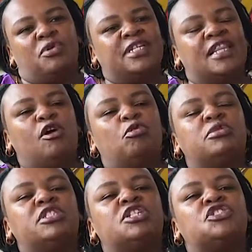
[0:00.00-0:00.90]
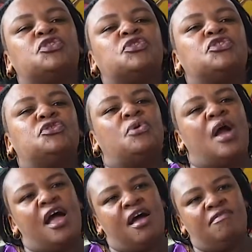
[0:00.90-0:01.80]
What other obligations do you
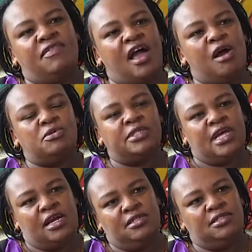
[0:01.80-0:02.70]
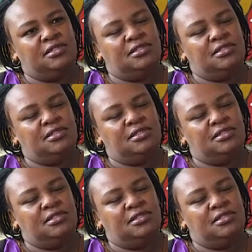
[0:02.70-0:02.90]
have outside?